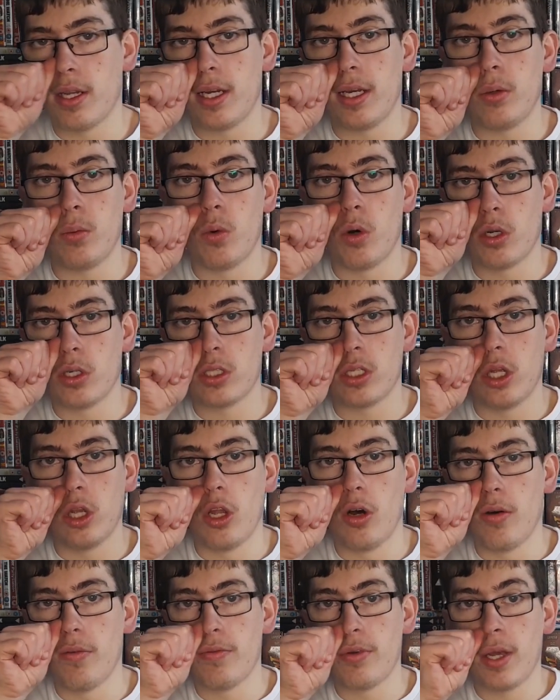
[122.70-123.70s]
that he once
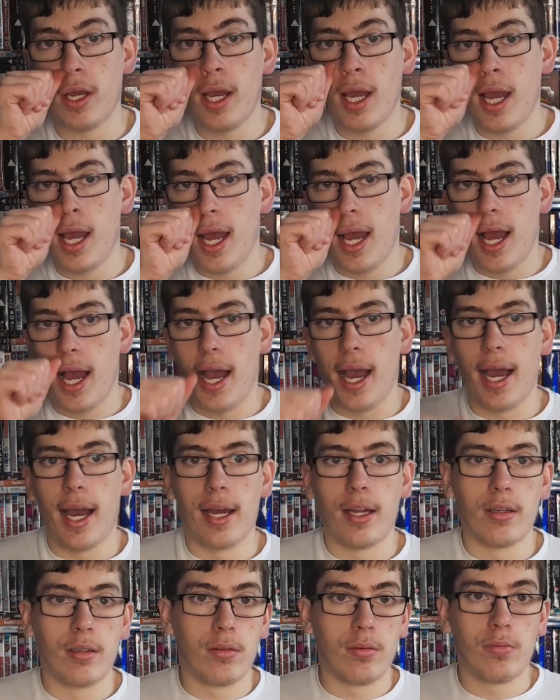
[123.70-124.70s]
loved,
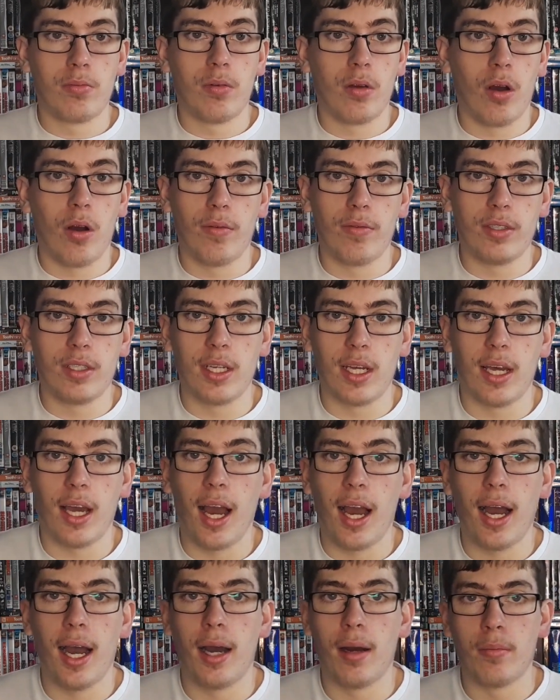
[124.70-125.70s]
and obviously
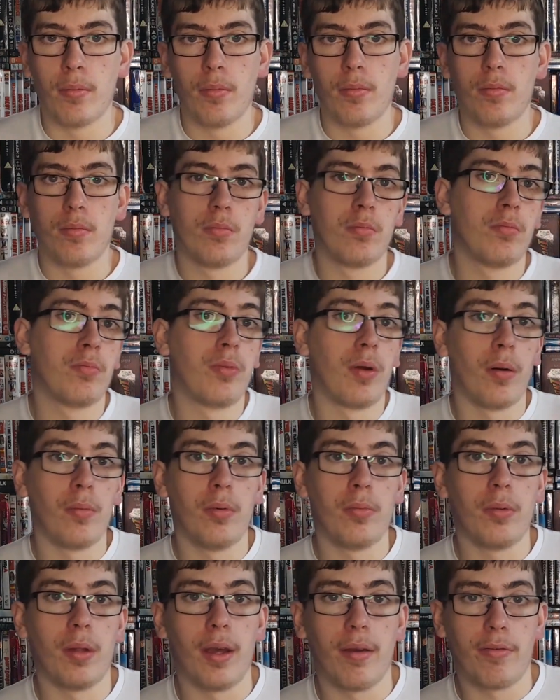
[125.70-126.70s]
harm
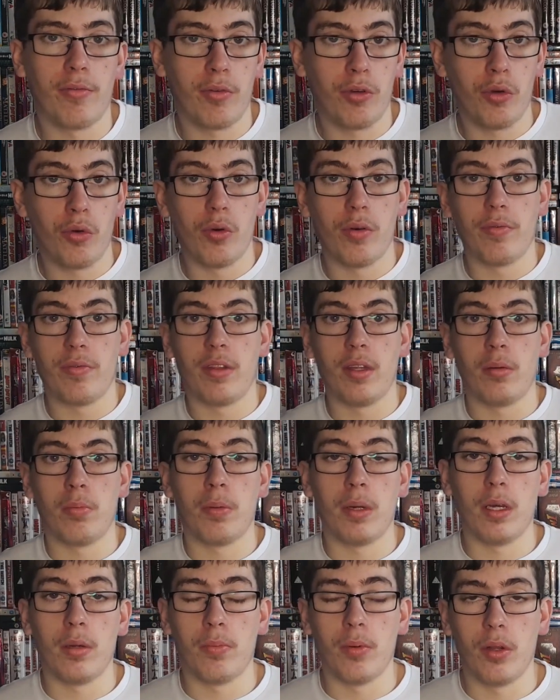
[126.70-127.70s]
probably a few of the
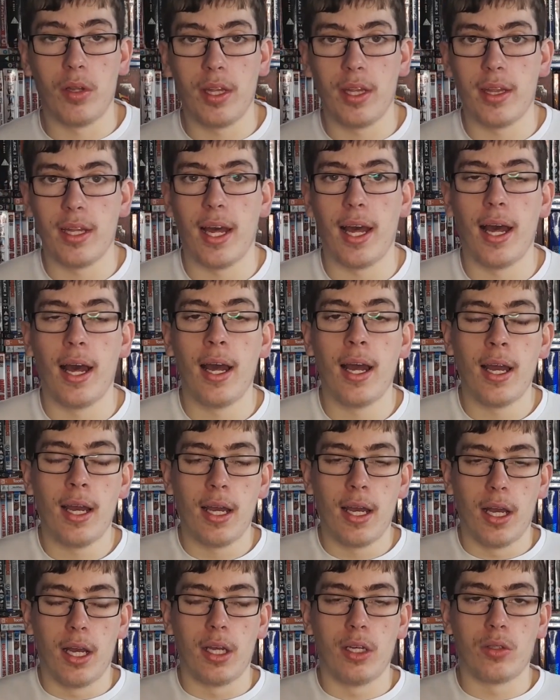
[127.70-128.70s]
people in there
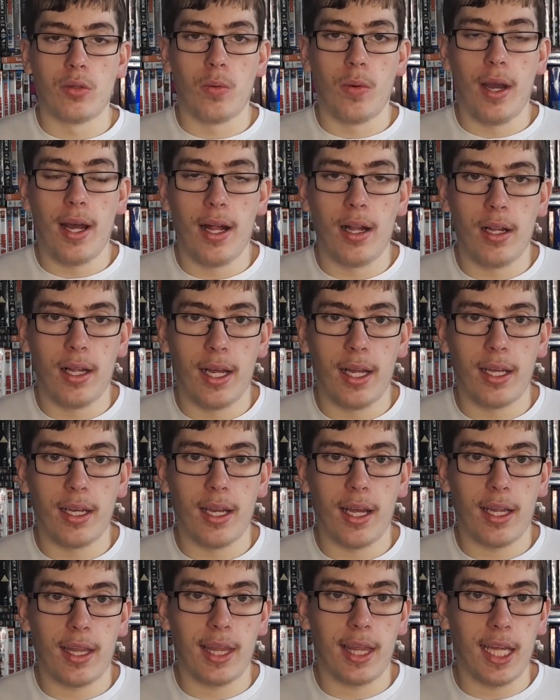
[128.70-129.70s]
as well.
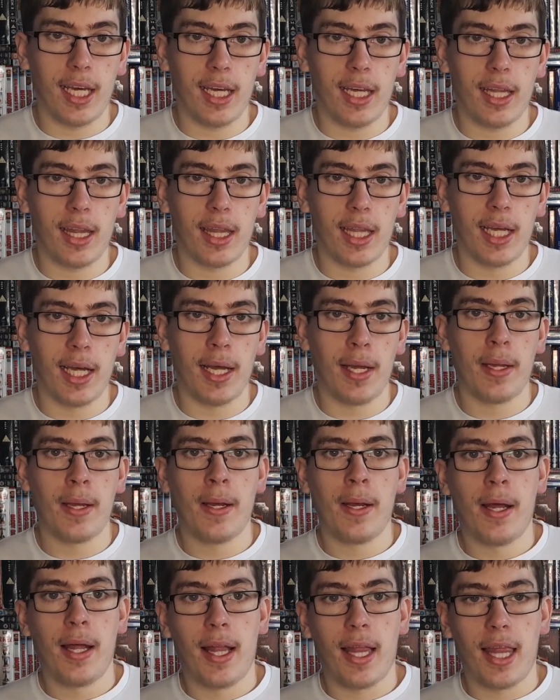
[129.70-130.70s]
And I think that
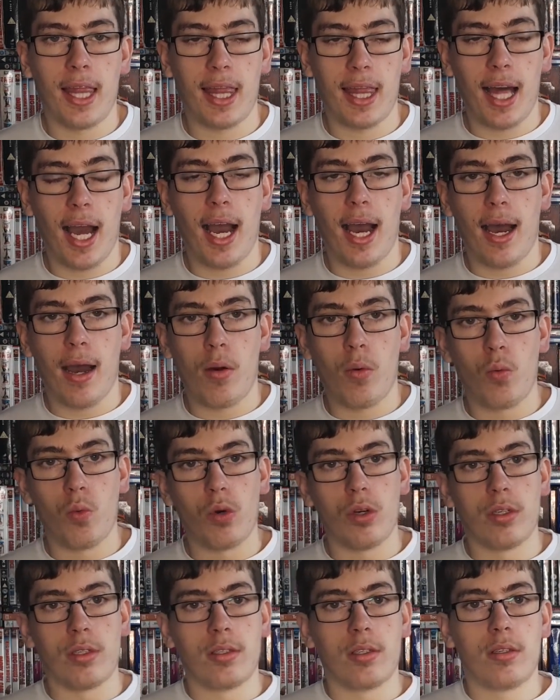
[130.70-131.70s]

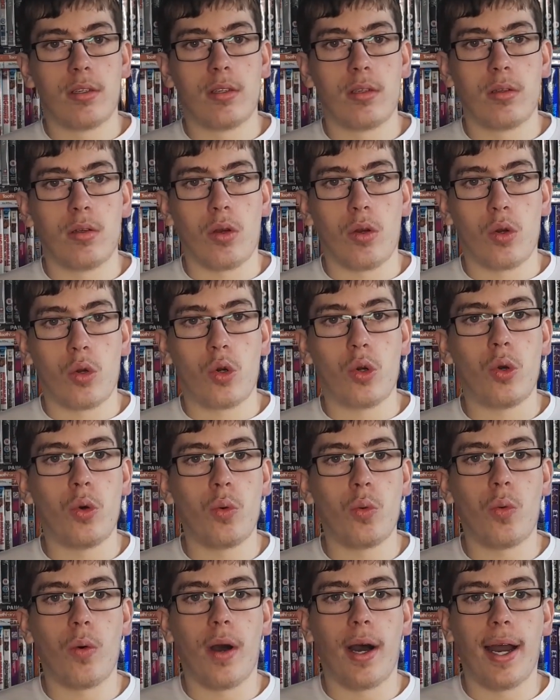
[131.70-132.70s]
was
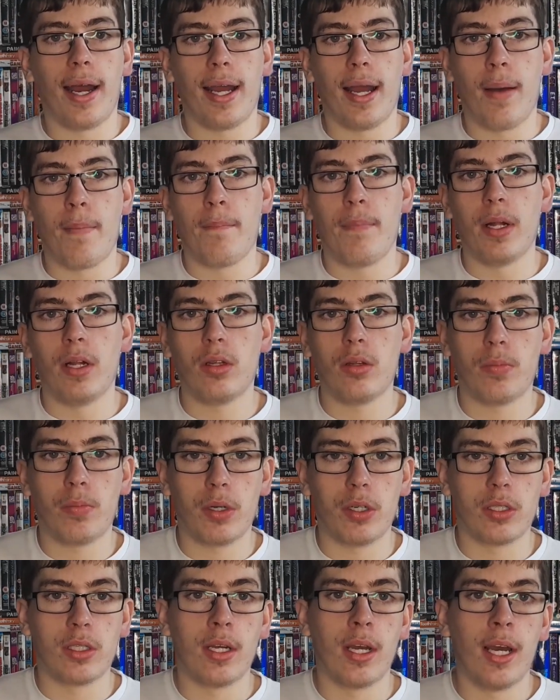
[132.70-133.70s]
quite a build-up,
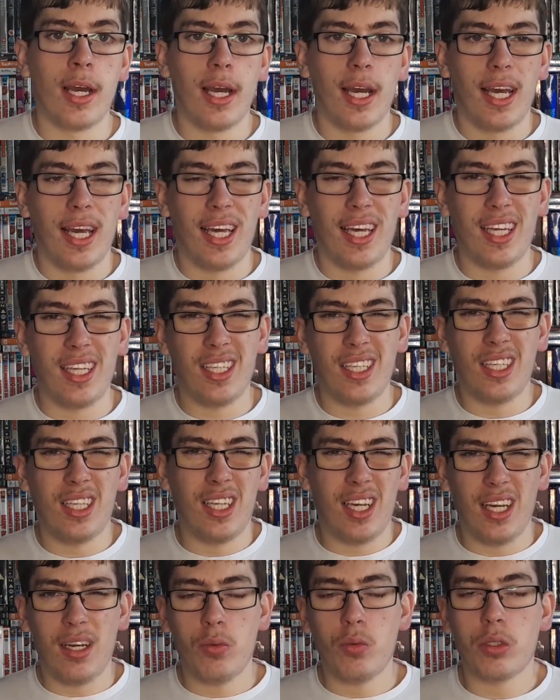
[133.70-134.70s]
because
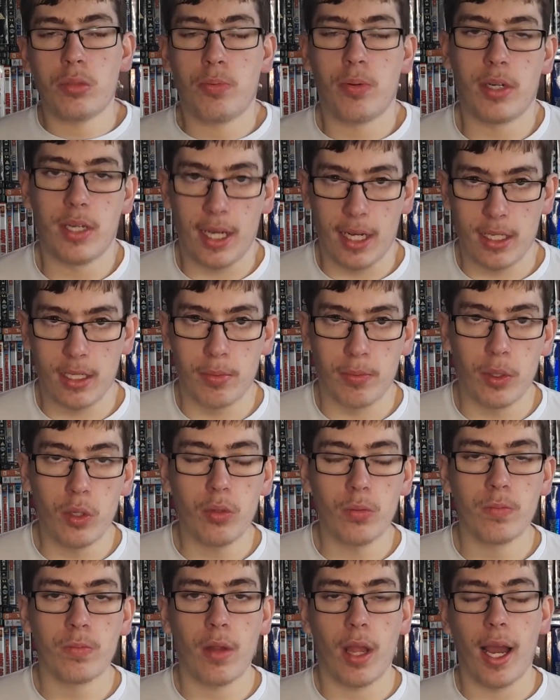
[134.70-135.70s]
it was
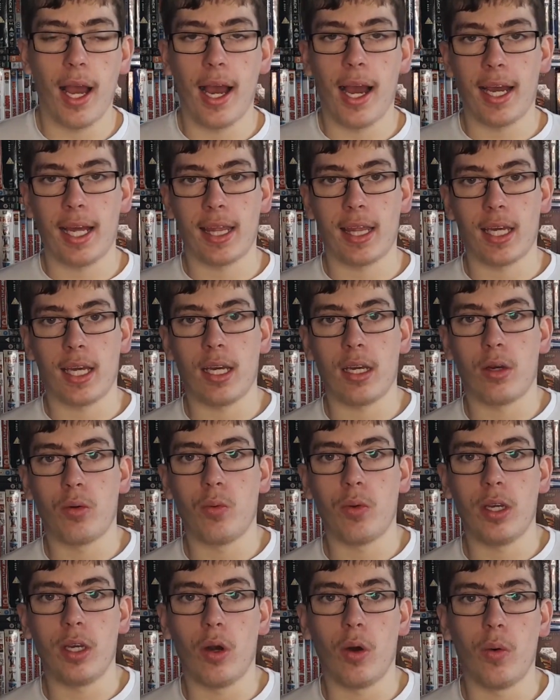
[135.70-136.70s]
predictable. I
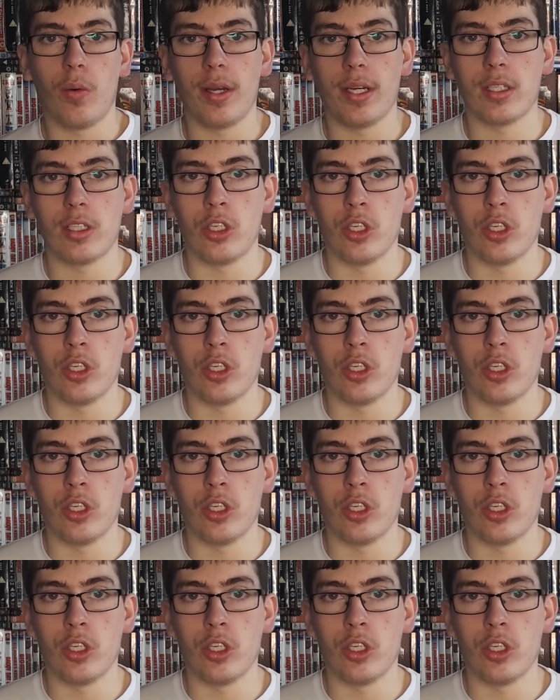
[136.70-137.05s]
think we always